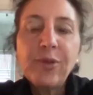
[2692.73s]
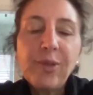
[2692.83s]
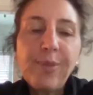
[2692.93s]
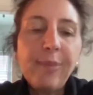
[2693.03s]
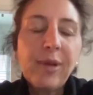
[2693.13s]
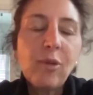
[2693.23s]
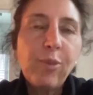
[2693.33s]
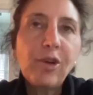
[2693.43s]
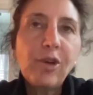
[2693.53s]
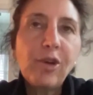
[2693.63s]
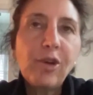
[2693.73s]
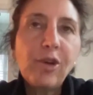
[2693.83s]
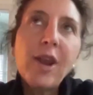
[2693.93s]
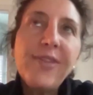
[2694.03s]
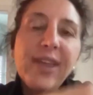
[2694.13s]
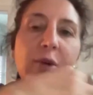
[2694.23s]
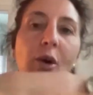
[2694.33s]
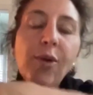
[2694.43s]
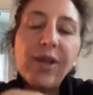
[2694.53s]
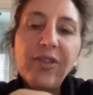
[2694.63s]
with the public blockchain, but I think
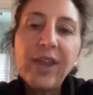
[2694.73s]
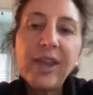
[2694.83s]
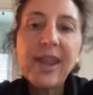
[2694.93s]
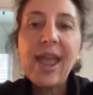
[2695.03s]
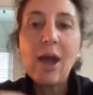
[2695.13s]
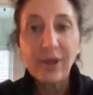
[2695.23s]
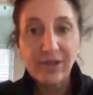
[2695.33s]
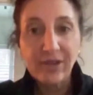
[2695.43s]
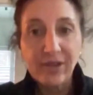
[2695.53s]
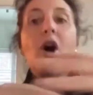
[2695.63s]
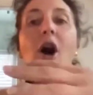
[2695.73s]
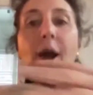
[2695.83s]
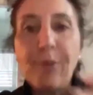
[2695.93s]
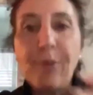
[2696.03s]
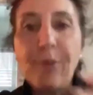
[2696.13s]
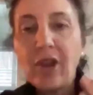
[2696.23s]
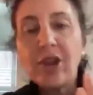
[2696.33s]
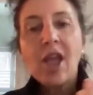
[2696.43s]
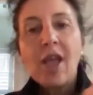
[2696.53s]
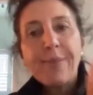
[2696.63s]
what we're seeing now is this hybrid. So
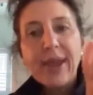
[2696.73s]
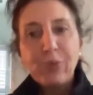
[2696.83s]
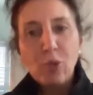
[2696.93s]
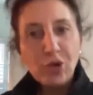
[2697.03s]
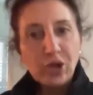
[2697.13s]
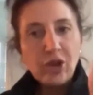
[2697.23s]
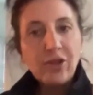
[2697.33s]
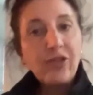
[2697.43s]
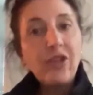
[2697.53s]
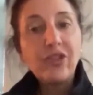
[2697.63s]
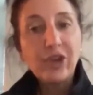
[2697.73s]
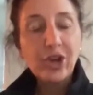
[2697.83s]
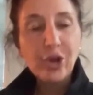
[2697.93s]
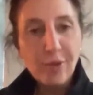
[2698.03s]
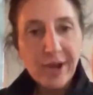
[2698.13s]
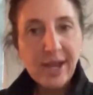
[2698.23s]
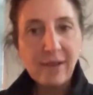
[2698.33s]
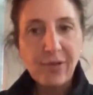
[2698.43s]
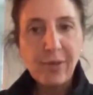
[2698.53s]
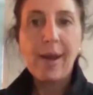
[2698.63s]
people will use the security
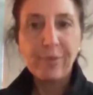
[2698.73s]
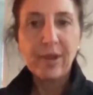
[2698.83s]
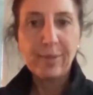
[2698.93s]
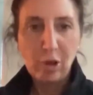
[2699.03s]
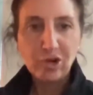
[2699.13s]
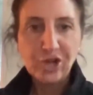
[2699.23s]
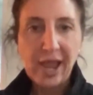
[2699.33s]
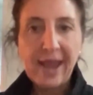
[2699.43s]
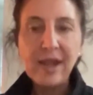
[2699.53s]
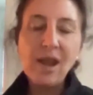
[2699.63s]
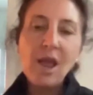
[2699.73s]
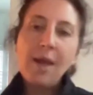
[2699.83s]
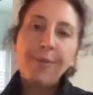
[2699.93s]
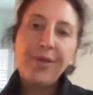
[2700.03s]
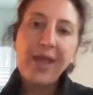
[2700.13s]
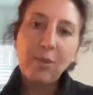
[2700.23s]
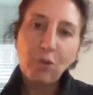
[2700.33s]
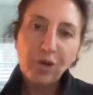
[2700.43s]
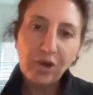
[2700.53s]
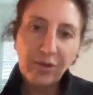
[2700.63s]
of the public blockchain, but they will
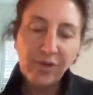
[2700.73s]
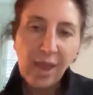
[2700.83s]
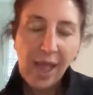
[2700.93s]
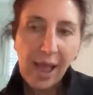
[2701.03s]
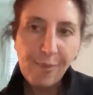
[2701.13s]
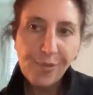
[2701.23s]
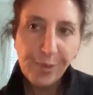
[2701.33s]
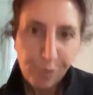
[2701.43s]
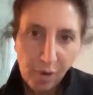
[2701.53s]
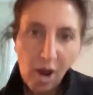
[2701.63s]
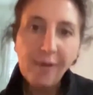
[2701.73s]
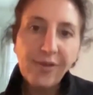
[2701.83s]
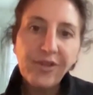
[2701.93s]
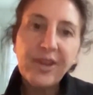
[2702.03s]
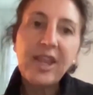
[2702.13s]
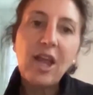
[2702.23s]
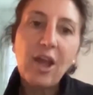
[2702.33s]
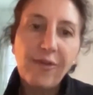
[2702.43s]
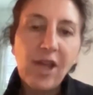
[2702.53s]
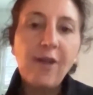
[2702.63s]
use the privacy
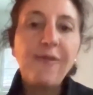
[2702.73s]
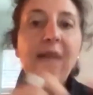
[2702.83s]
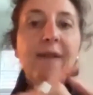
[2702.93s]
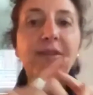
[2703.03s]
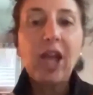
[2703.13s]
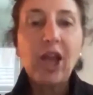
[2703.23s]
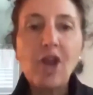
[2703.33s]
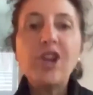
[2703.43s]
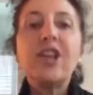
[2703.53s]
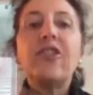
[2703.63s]
of having only a